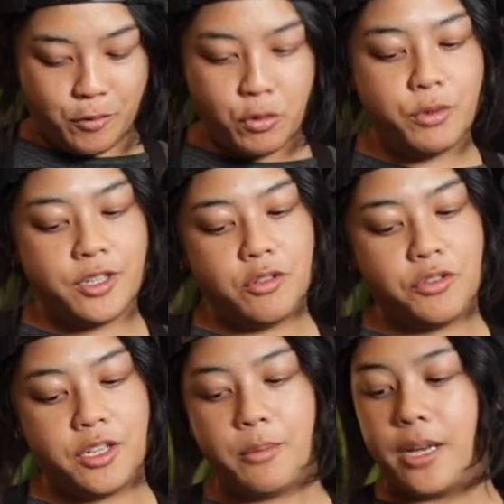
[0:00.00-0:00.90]
What was
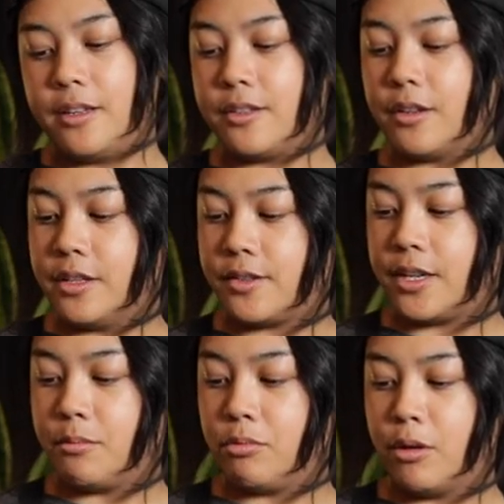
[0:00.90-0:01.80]
interesting about this on the
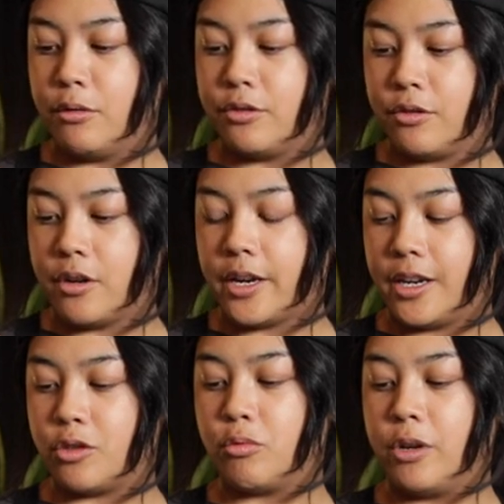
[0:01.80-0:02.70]
sample roaster, I
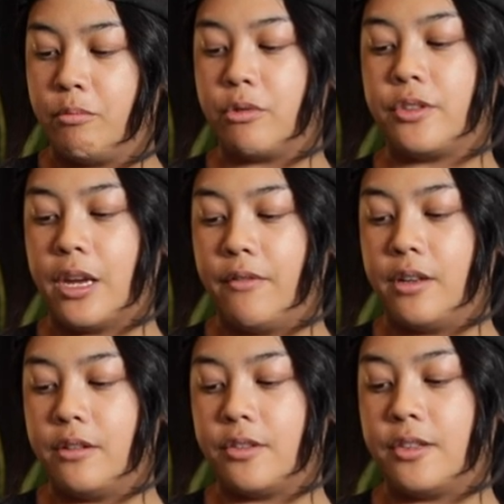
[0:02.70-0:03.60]
got a
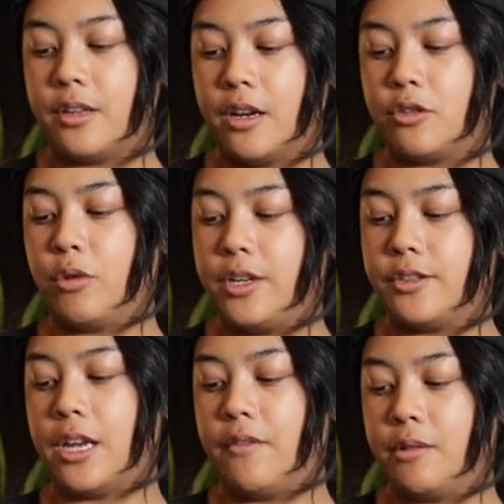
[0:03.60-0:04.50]
twenty-seven
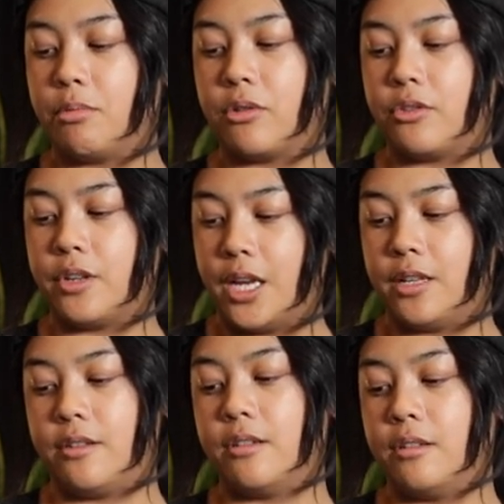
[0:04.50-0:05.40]

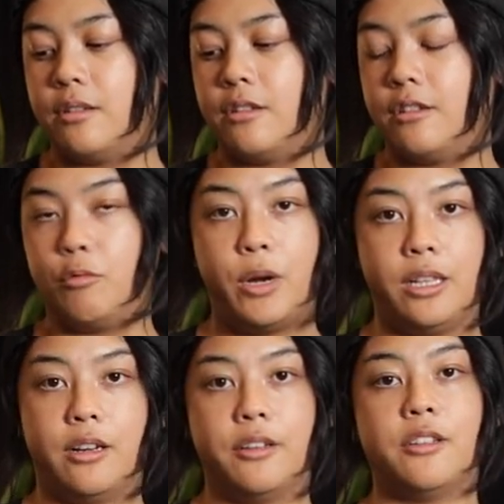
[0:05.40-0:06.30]
percent
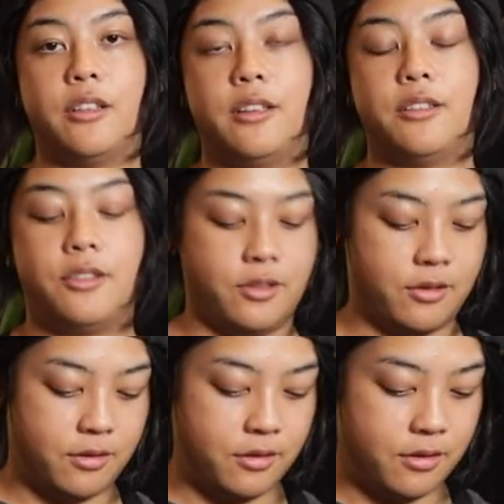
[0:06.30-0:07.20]
weight loss on this.
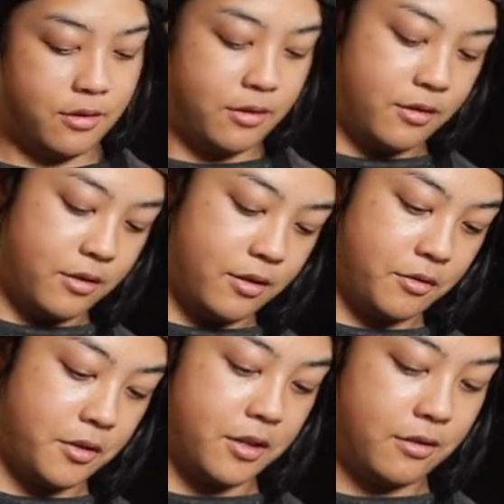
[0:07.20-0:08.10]

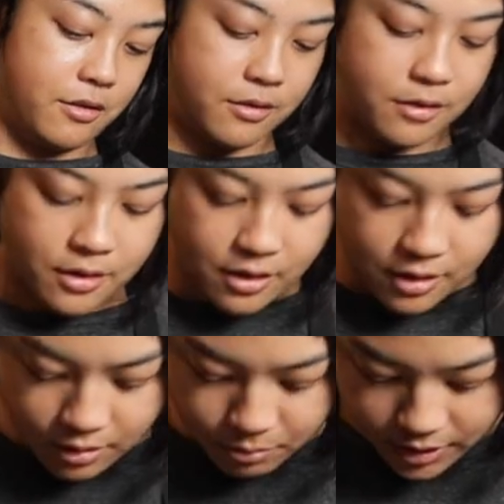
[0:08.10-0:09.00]
And I was like, huh.
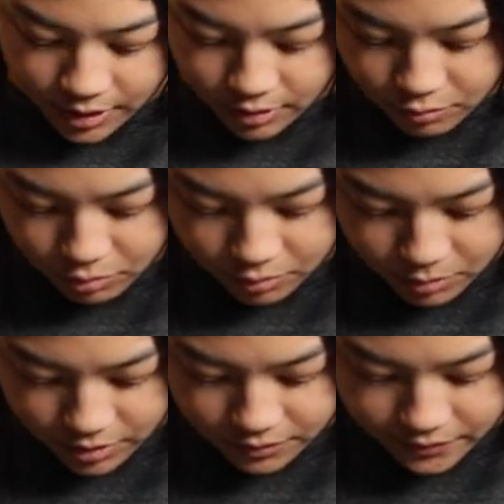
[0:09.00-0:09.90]
But they looked really
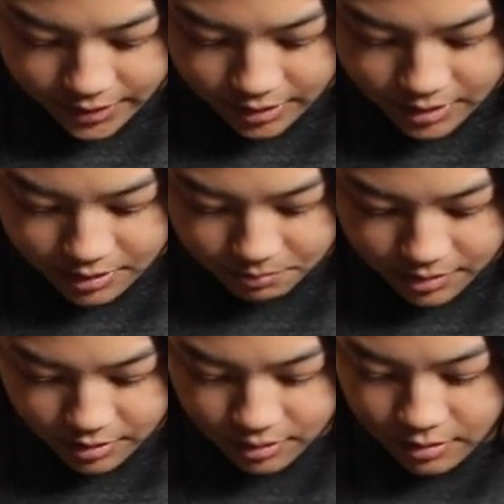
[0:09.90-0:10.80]
well
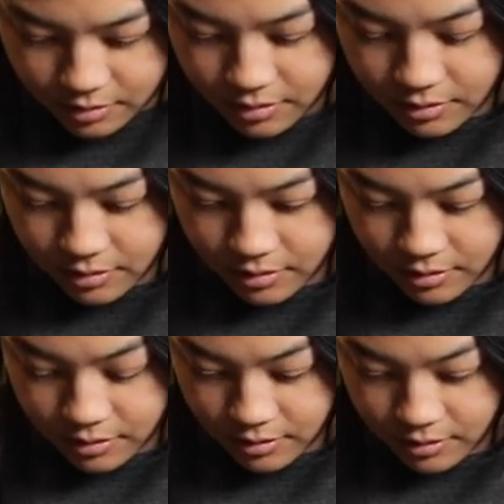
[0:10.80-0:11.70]
developed.
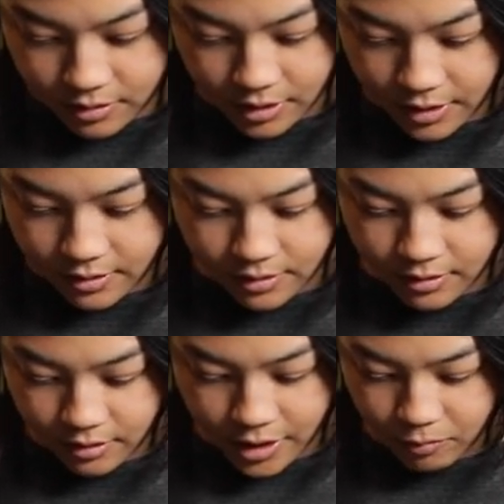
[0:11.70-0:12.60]
It's a
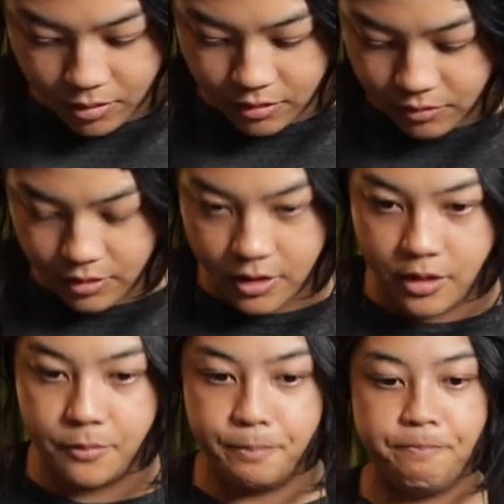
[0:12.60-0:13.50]
nice light roast, you
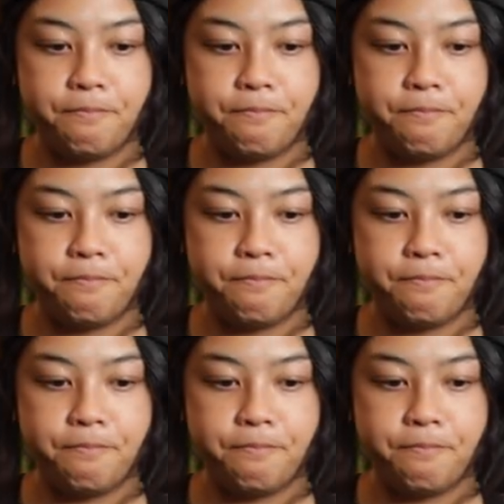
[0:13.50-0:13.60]
know.